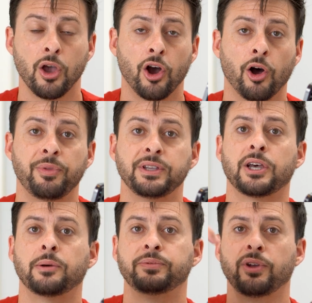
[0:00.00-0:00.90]
Hope this
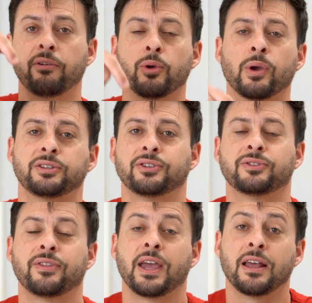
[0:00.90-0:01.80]
helps. If you have any questions
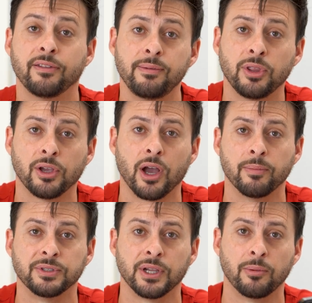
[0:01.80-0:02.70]
on that, leave them in the
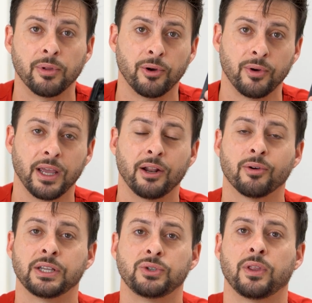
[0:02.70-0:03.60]
comments down below, and I'll
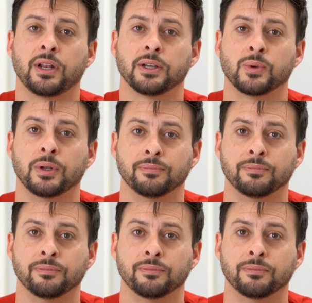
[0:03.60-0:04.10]
catch you on the next one.